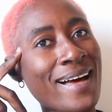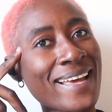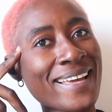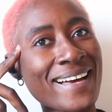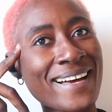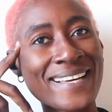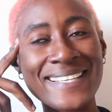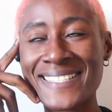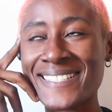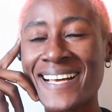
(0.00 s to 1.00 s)
Hi
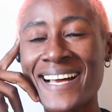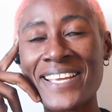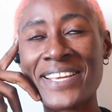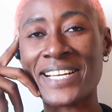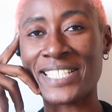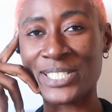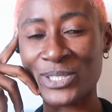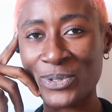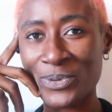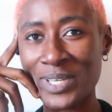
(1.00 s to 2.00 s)
guys, how you guys
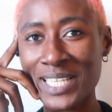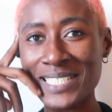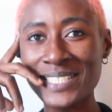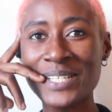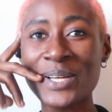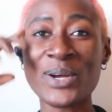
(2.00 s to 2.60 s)
doing?